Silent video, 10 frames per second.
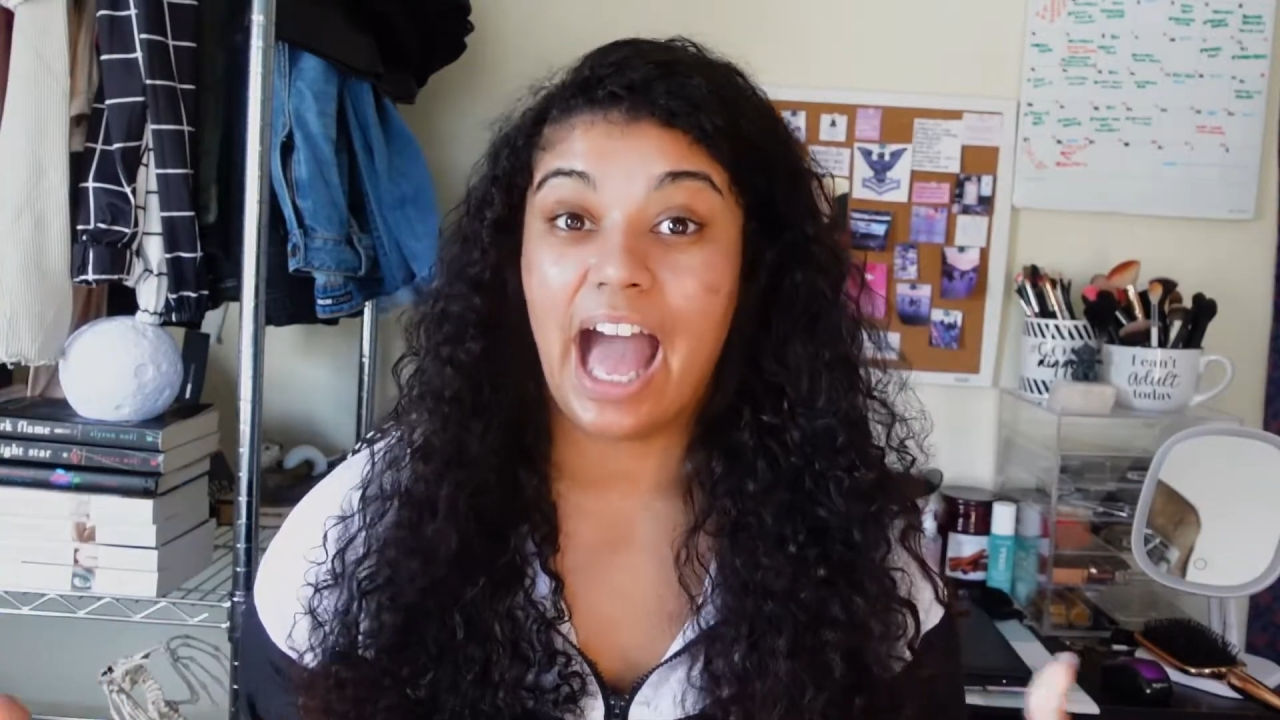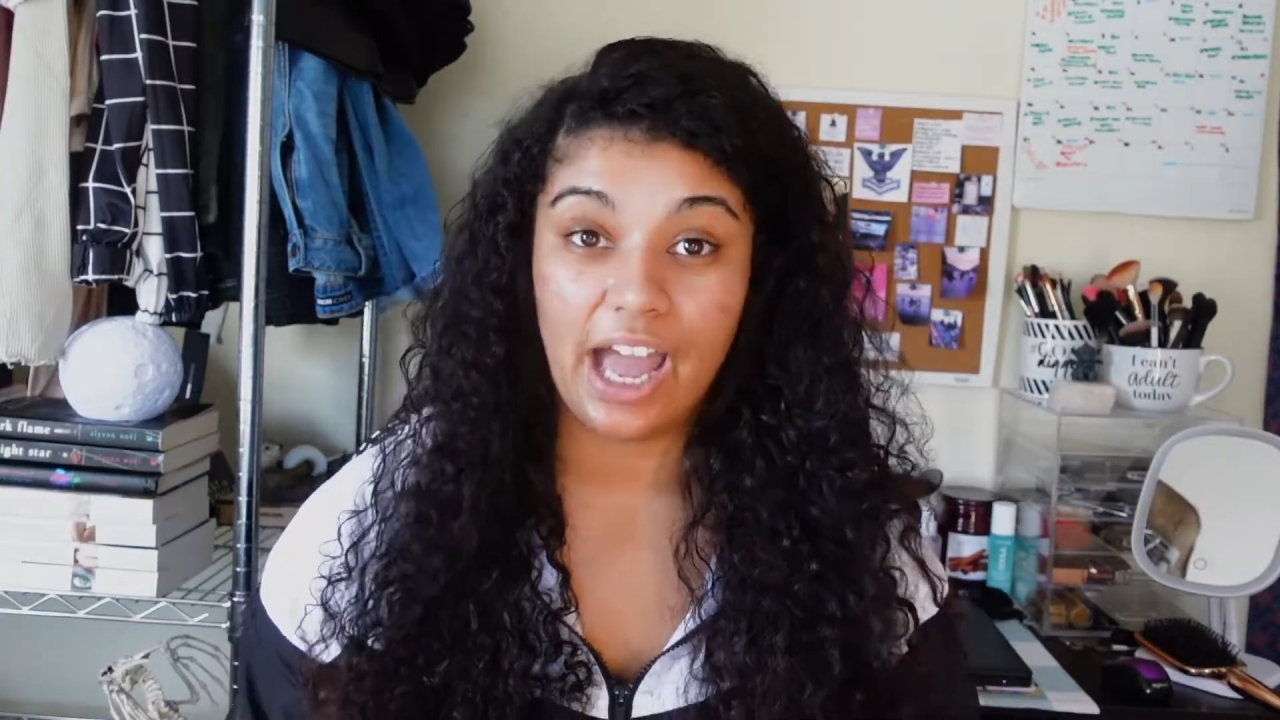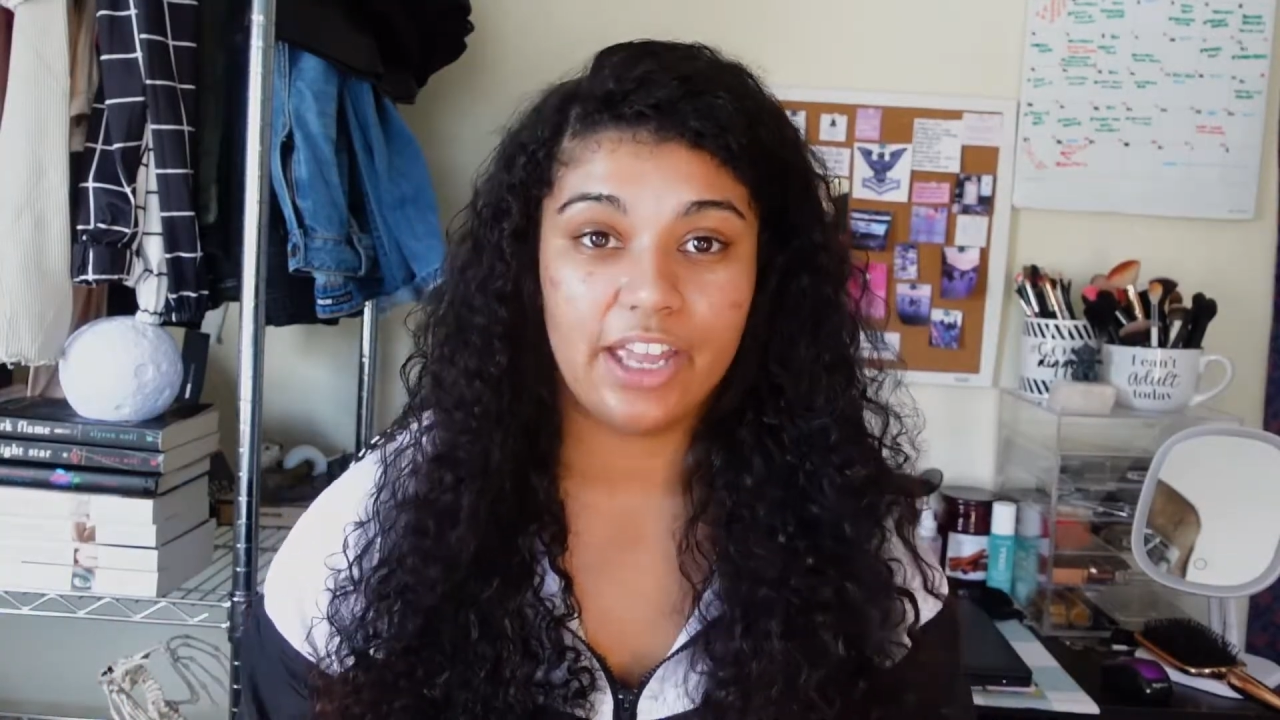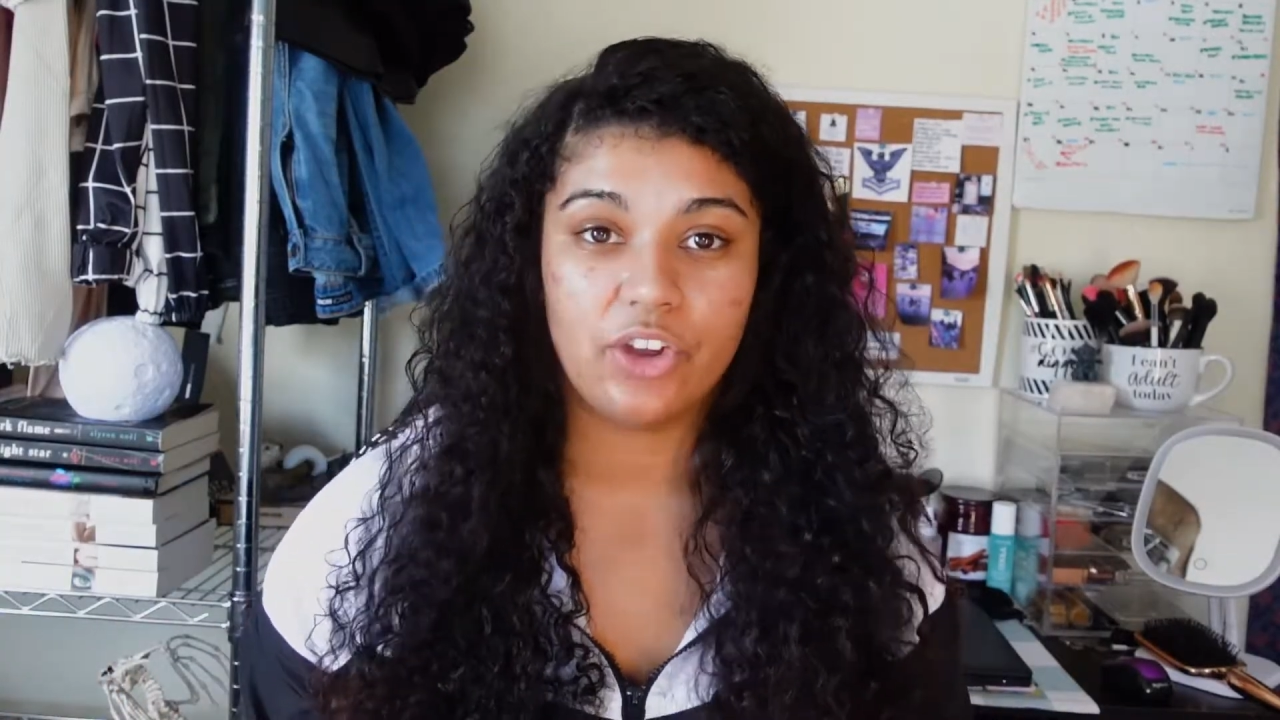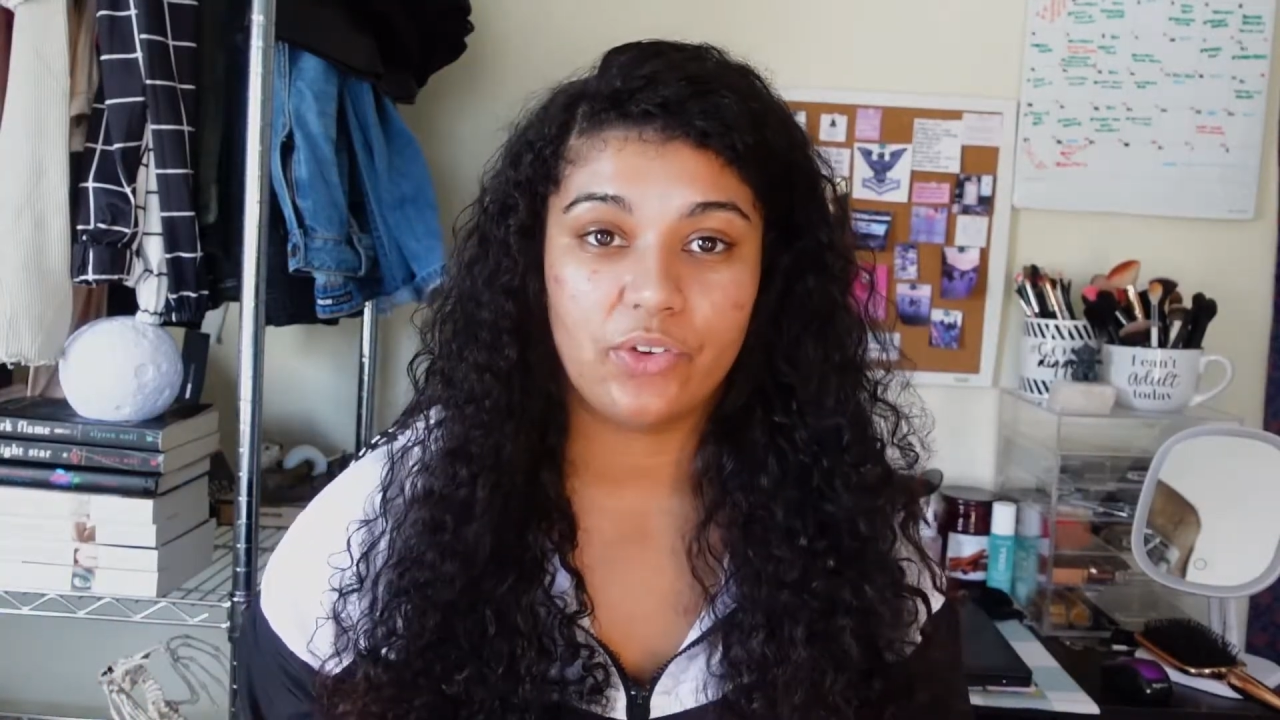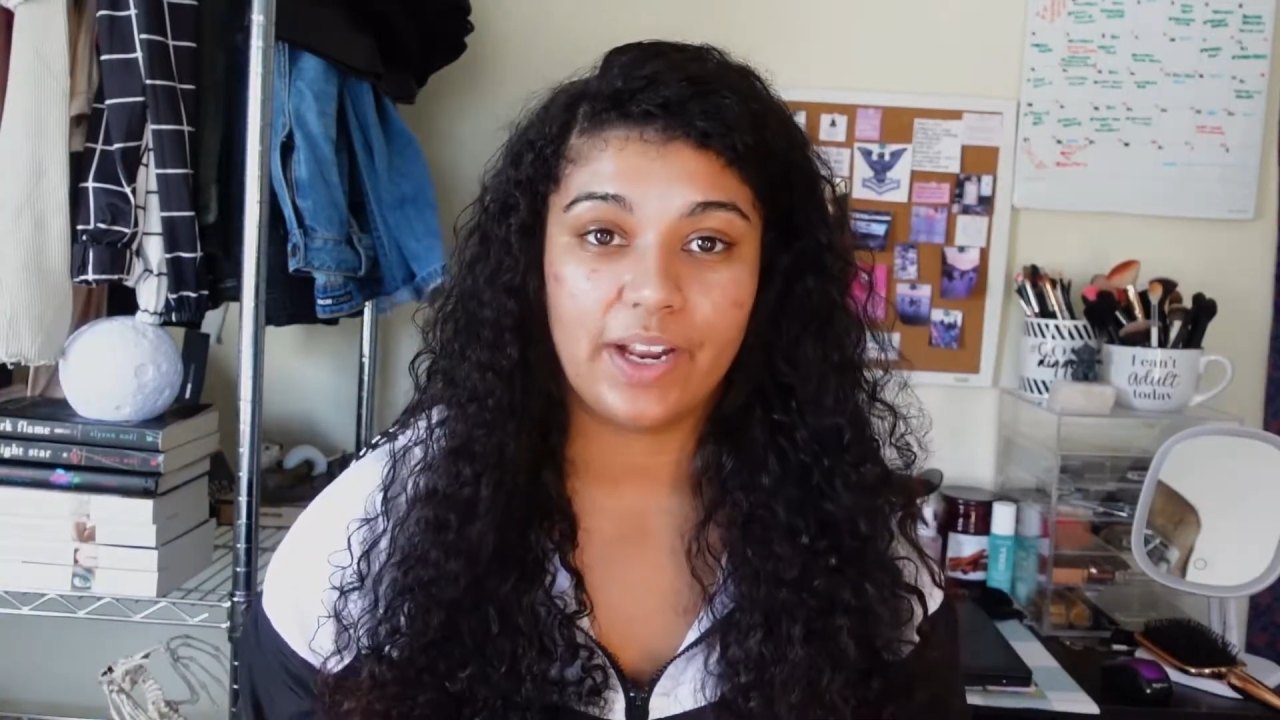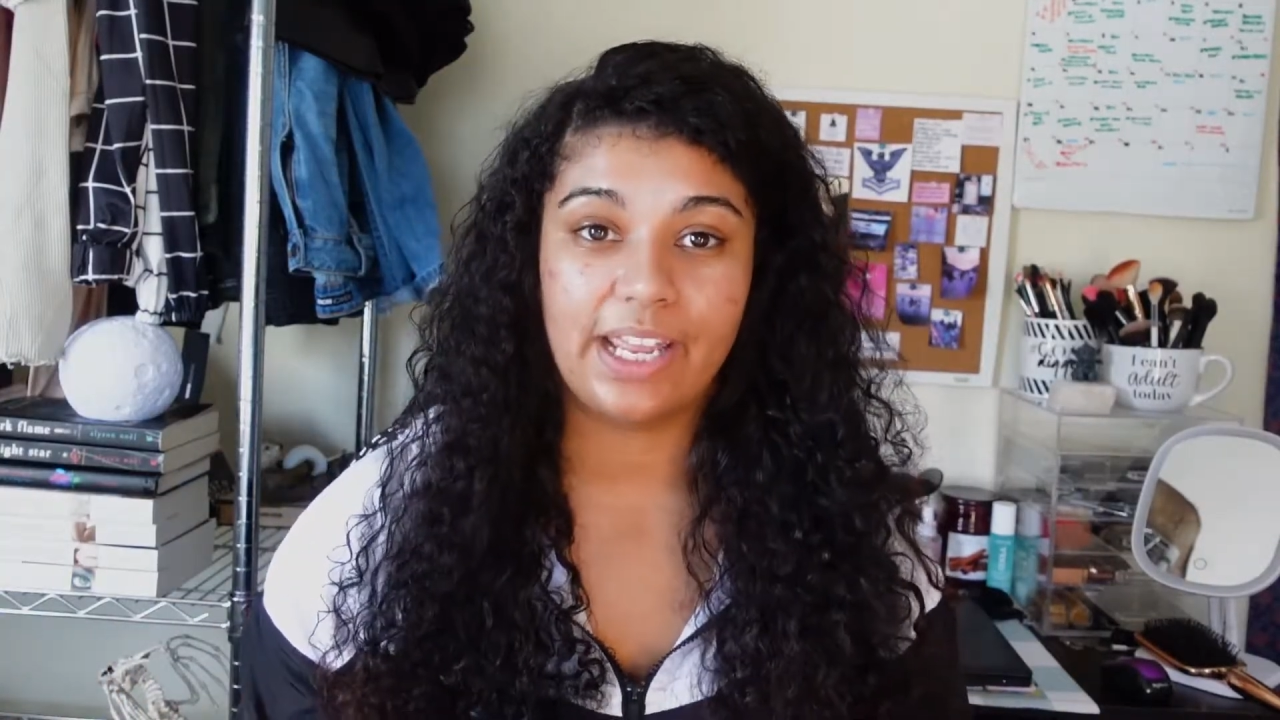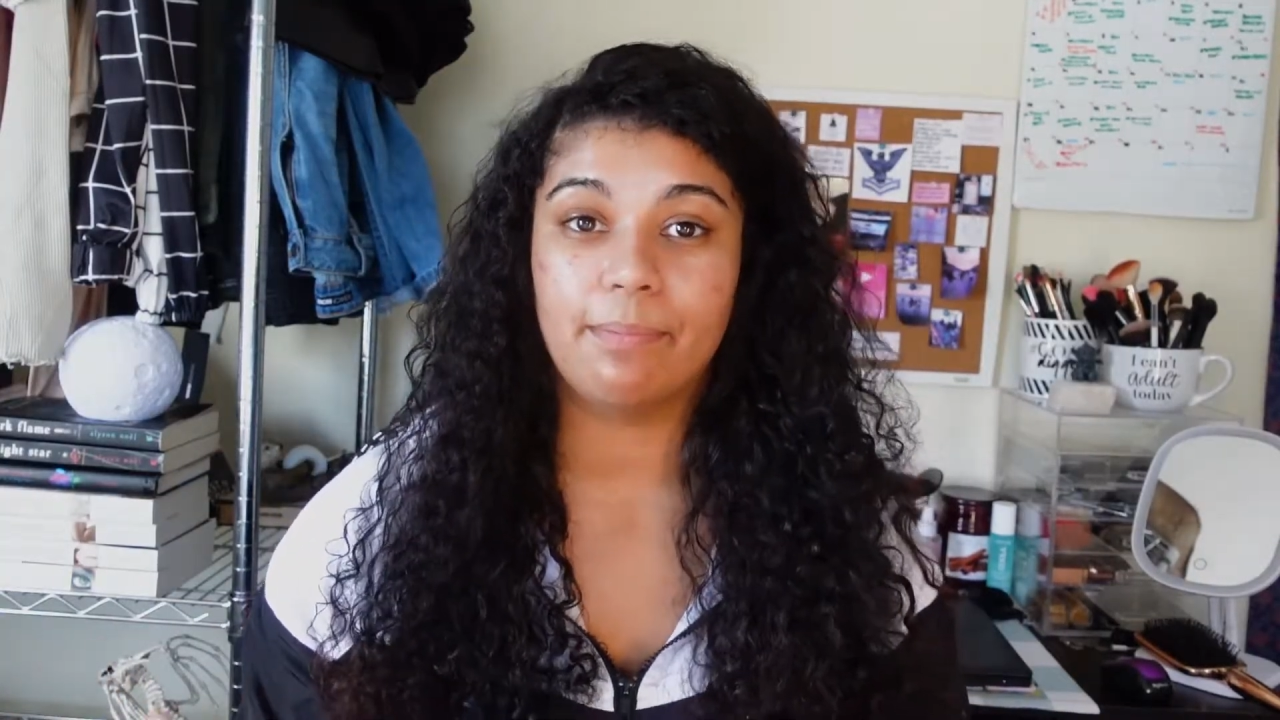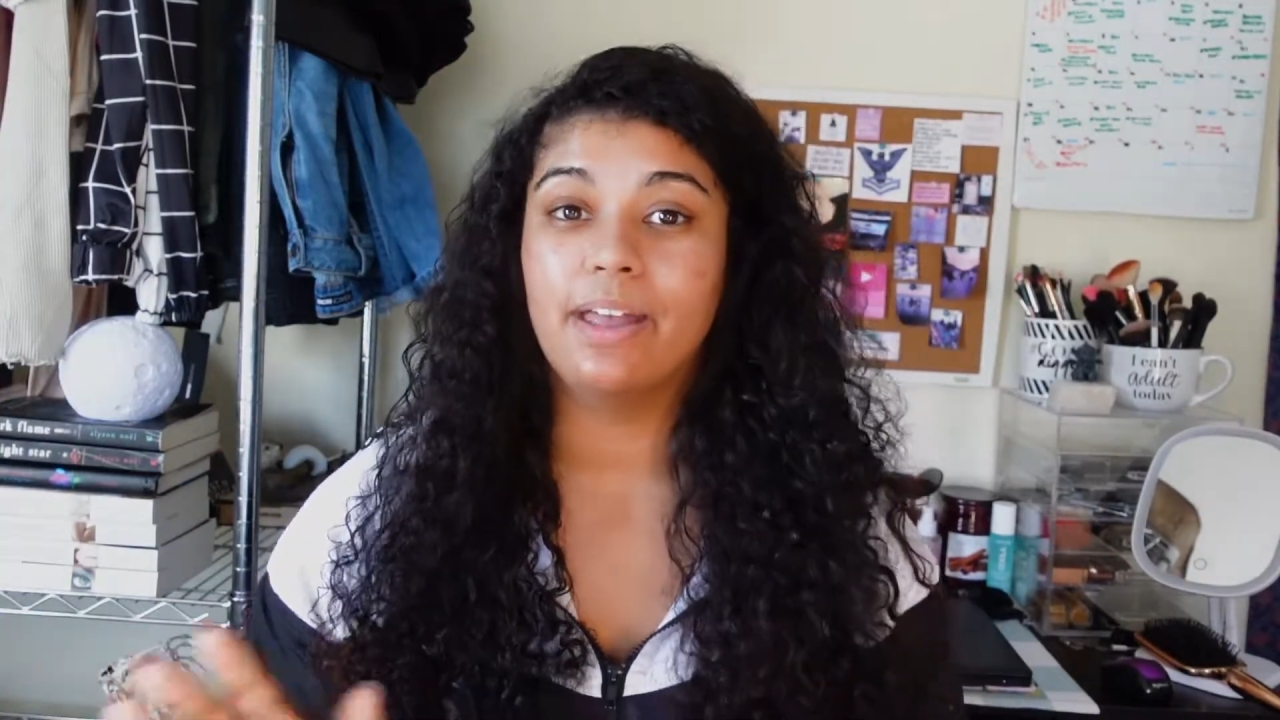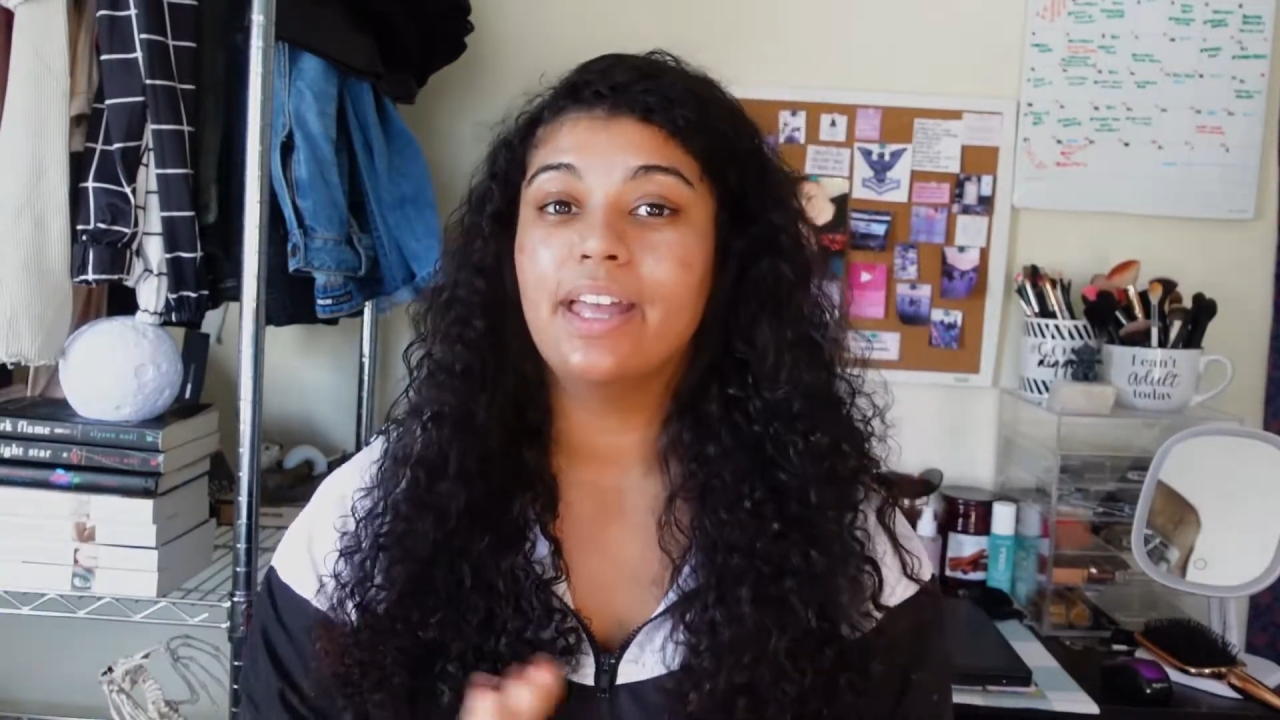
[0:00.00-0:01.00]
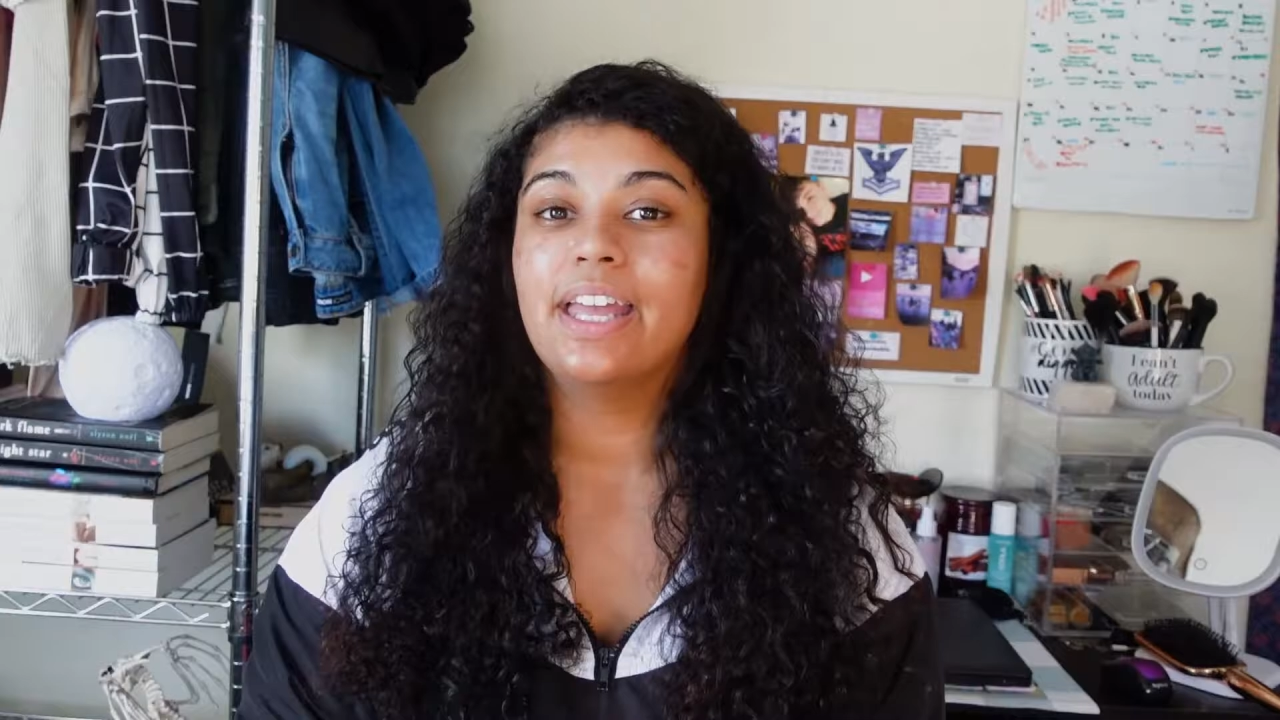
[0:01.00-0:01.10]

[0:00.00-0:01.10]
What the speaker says: eye cream.